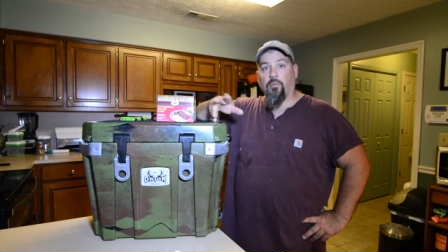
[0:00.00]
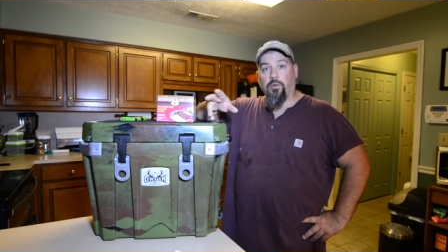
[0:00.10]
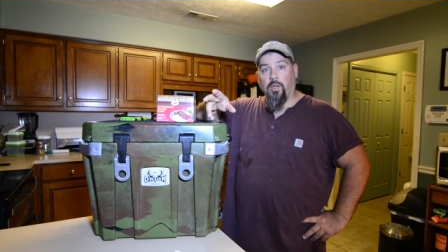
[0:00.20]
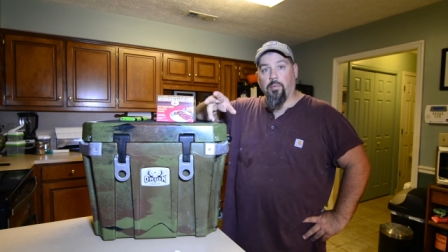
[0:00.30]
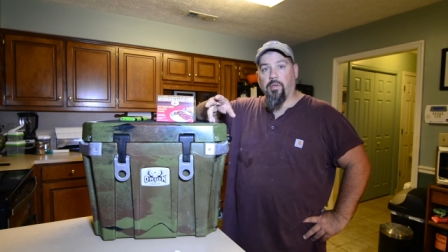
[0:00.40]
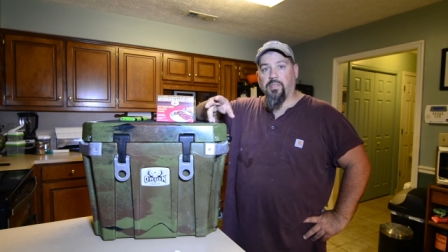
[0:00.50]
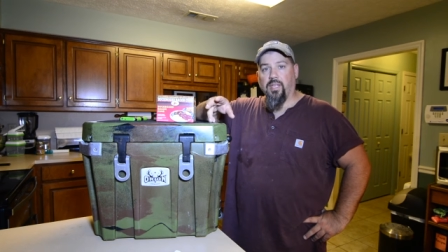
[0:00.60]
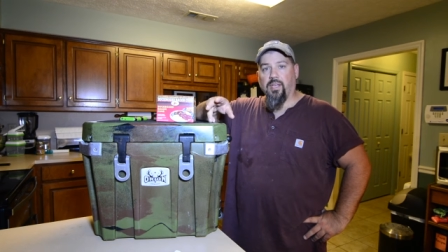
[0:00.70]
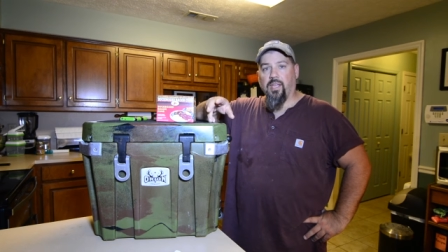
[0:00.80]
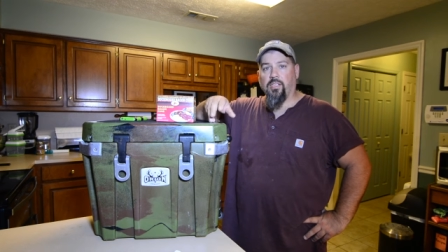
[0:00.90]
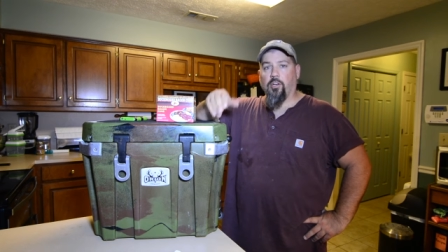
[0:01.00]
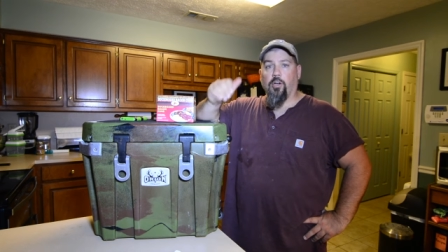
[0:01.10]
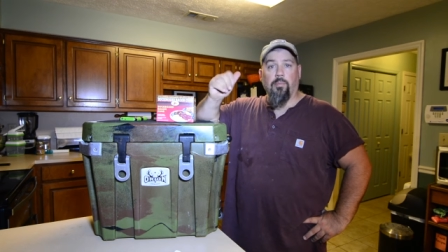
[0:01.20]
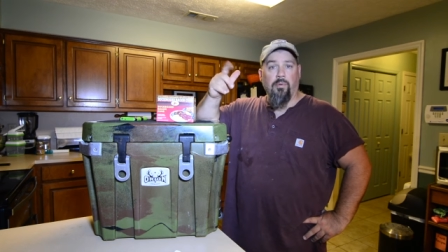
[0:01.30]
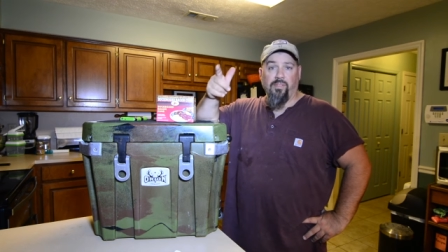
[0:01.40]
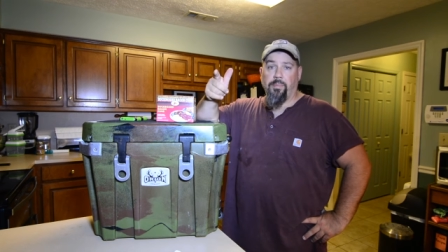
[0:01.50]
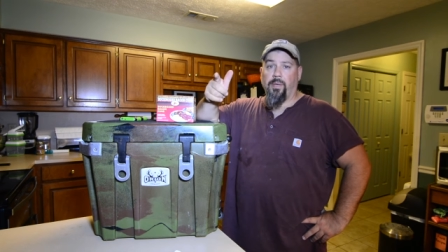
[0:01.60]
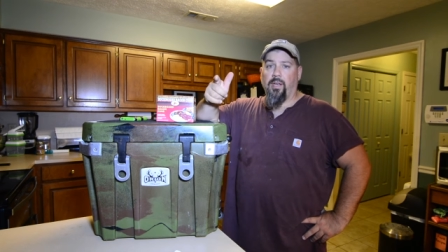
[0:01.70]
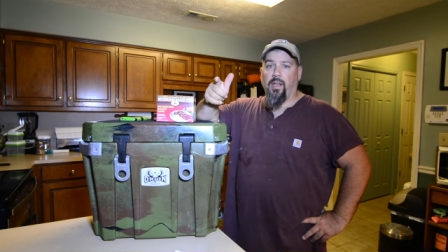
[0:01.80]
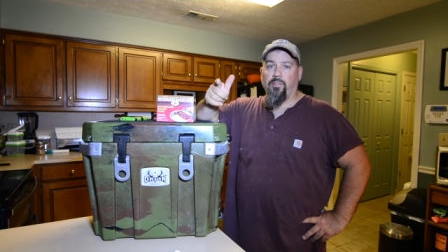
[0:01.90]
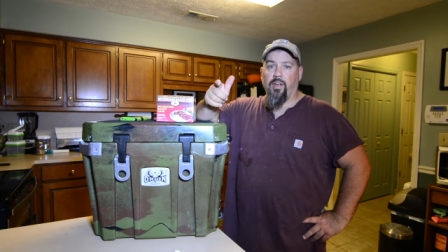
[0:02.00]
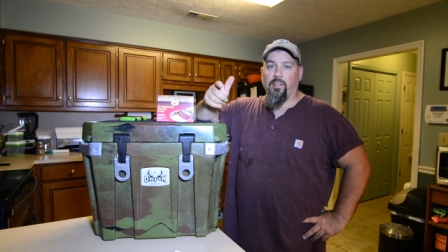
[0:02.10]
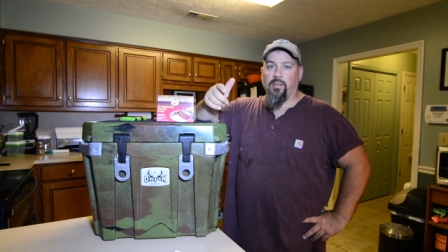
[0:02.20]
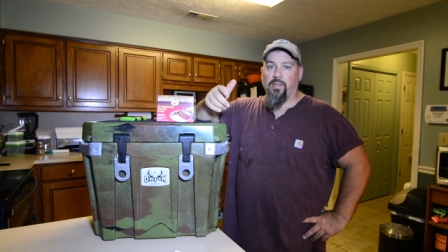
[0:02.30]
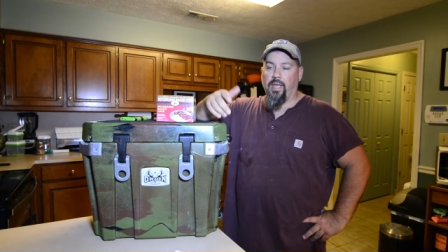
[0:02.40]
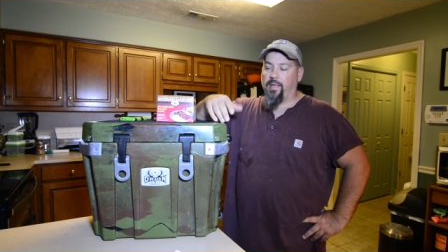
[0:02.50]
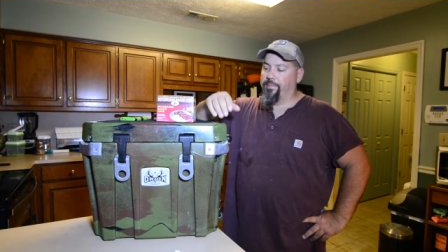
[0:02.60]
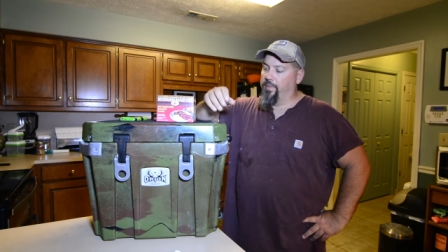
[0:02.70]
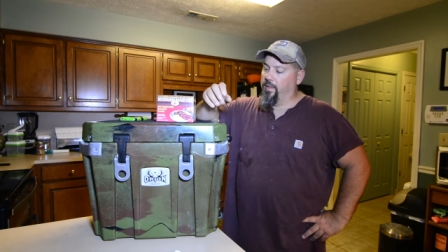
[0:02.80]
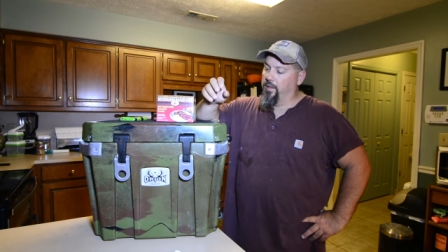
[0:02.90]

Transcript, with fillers: we're done with our 10 day cure. I've been flipping it every other day.